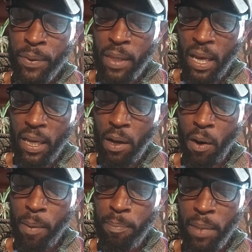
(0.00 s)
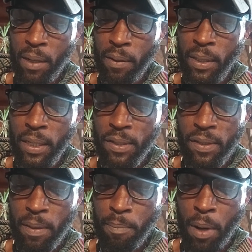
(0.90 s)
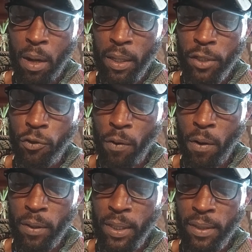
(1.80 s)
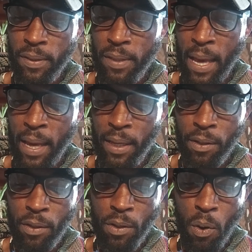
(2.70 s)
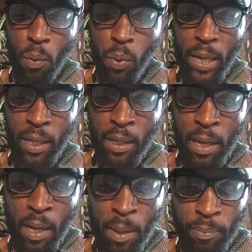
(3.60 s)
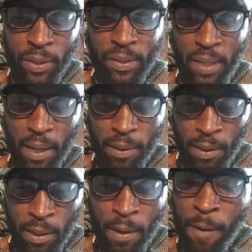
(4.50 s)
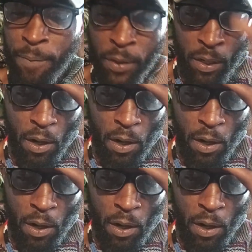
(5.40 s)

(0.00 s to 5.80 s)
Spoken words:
they are merely symbolic drawings that in no way present the